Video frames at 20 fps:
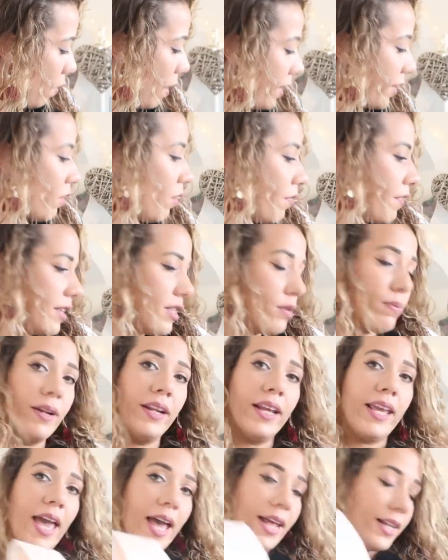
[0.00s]
Oh, I got this
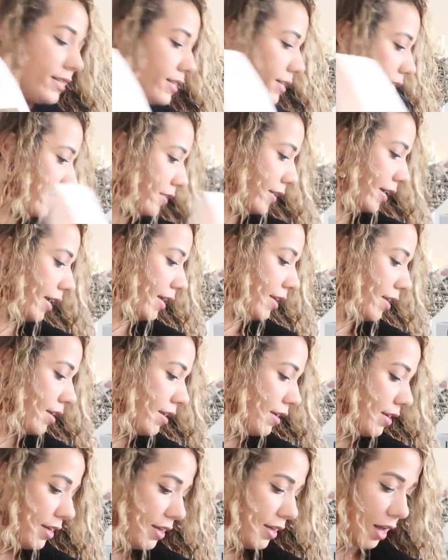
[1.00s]
one again, so
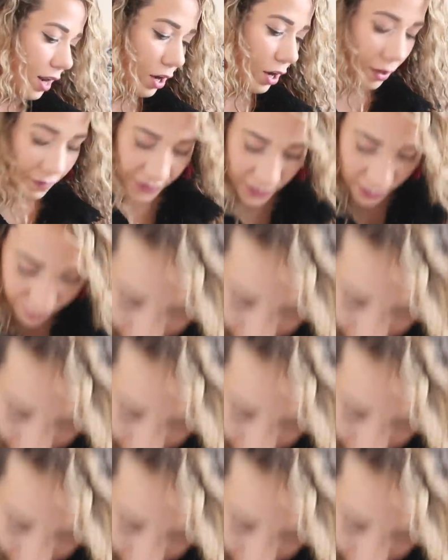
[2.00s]
a lot